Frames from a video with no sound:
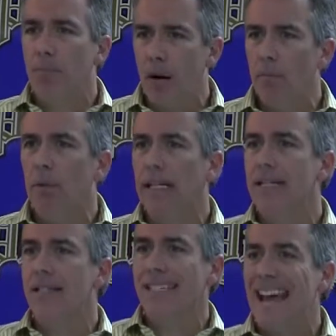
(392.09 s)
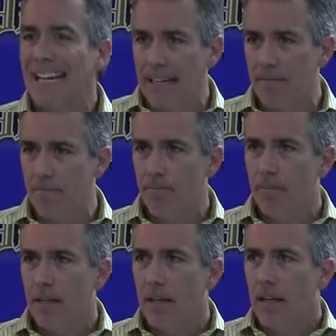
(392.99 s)
Republican second.
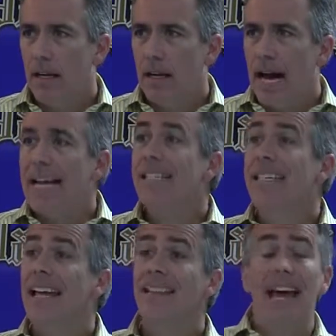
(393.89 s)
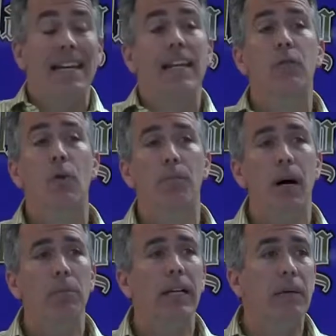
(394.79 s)
I said that in a
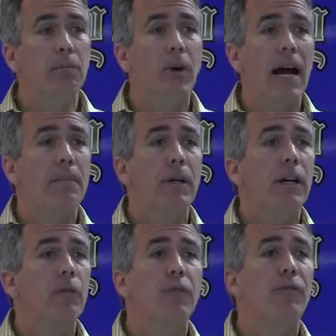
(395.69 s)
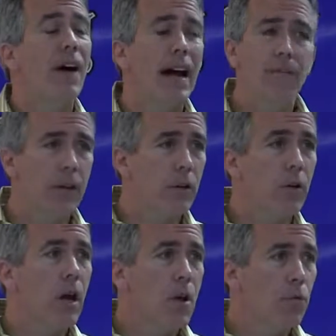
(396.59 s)
Republican primary with 5
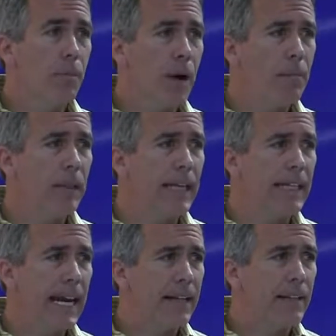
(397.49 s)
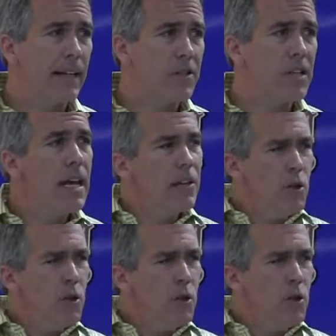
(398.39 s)
other Republican candidates.